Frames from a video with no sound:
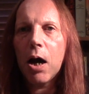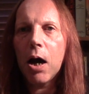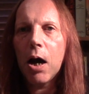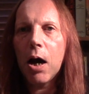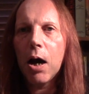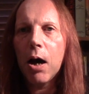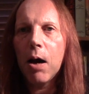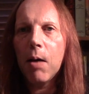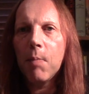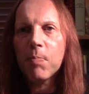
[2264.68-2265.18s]

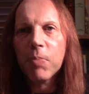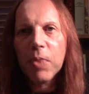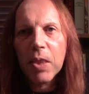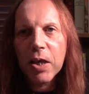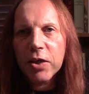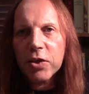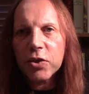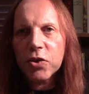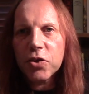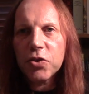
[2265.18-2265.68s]

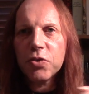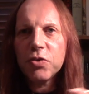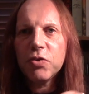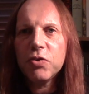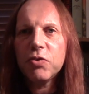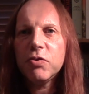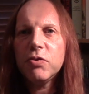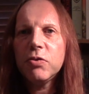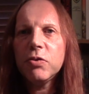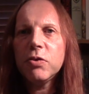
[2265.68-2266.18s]

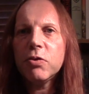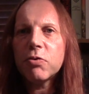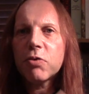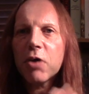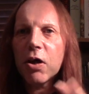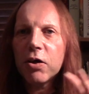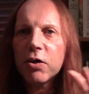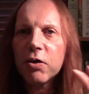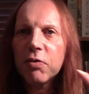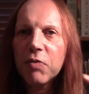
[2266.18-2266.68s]
you
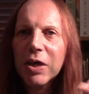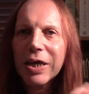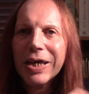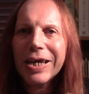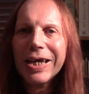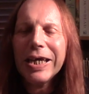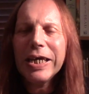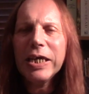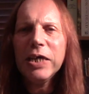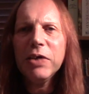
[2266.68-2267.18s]
kind of
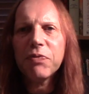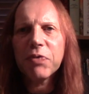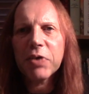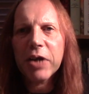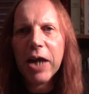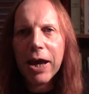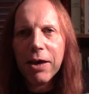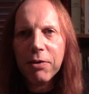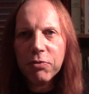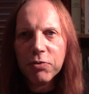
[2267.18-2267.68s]
even
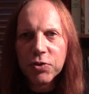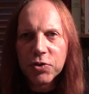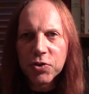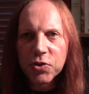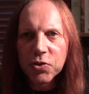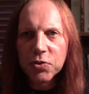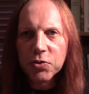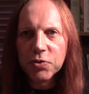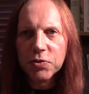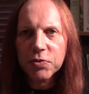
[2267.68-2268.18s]
out the
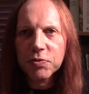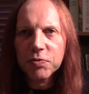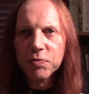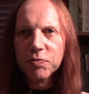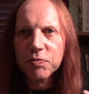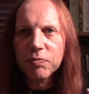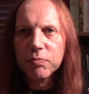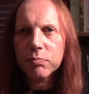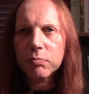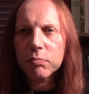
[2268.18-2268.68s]
sort
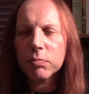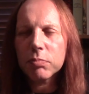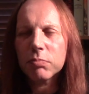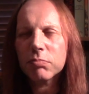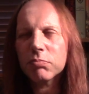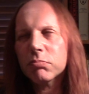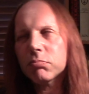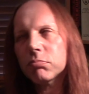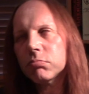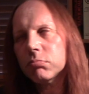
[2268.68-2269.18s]
of,
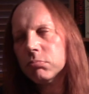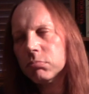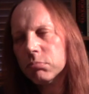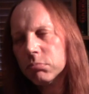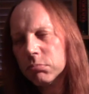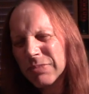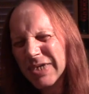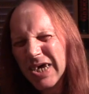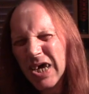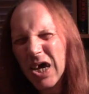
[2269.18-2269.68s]

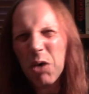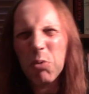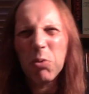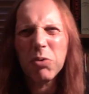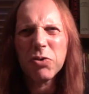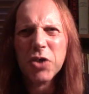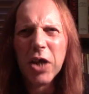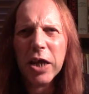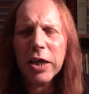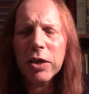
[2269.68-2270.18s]
I
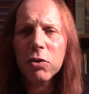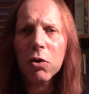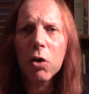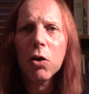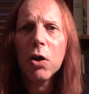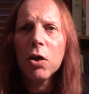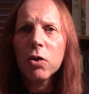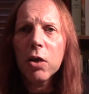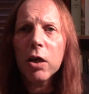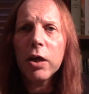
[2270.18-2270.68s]
wouldn't say
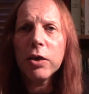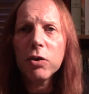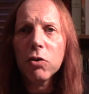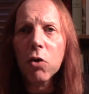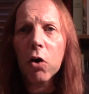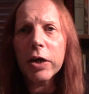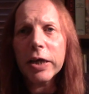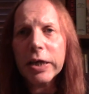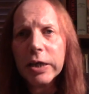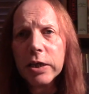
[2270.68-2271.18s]

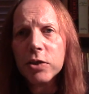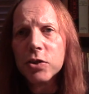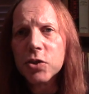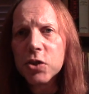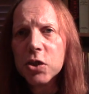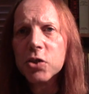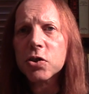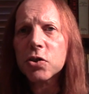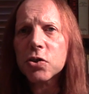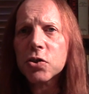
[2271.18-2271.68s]
not
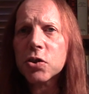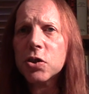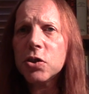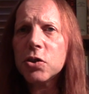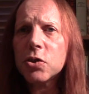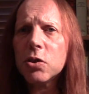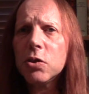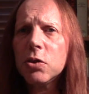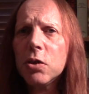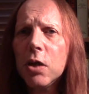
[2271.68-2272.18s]

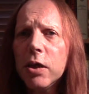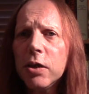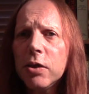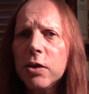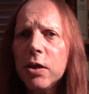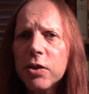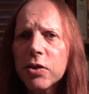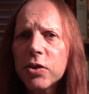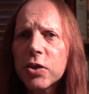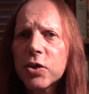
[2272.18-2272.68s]
inconsistencies
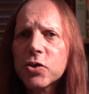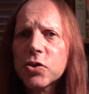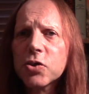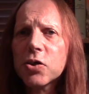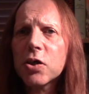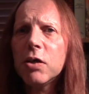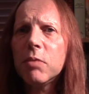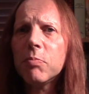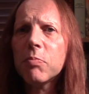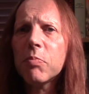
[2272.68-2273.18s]
in this
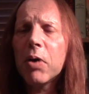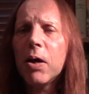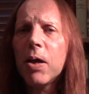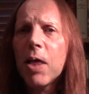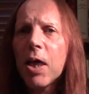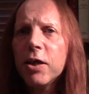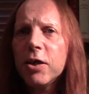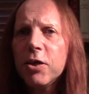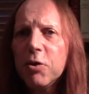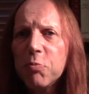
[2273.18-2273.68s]
term, but
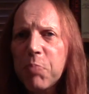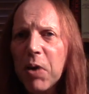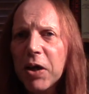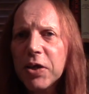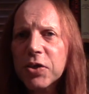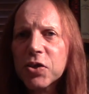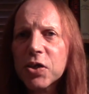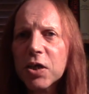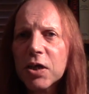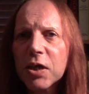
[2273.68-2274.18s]
you
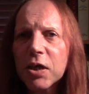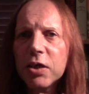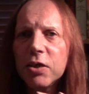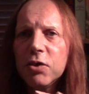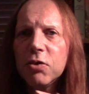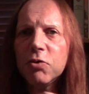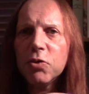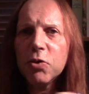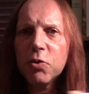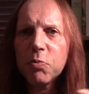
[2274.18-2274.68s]
basically
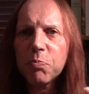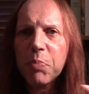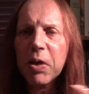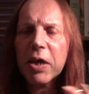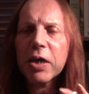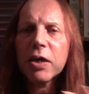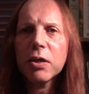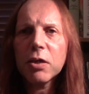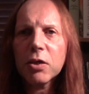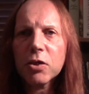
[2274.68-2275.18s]
you
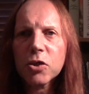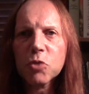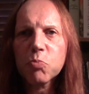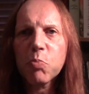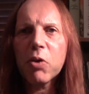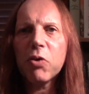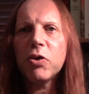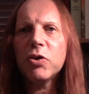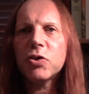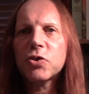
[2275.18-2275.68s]
pick your
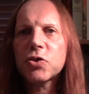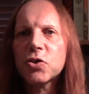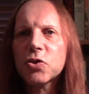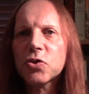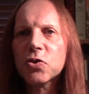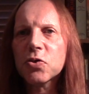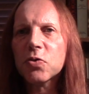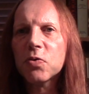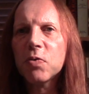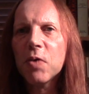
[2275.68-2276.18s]
spirits to
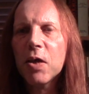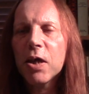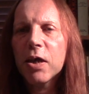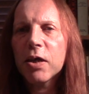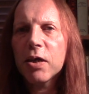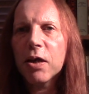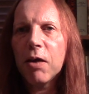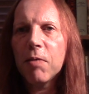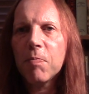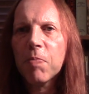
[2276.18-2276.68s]
sort of,
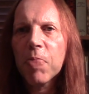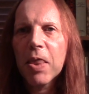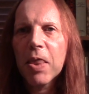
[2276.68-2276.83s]
you know,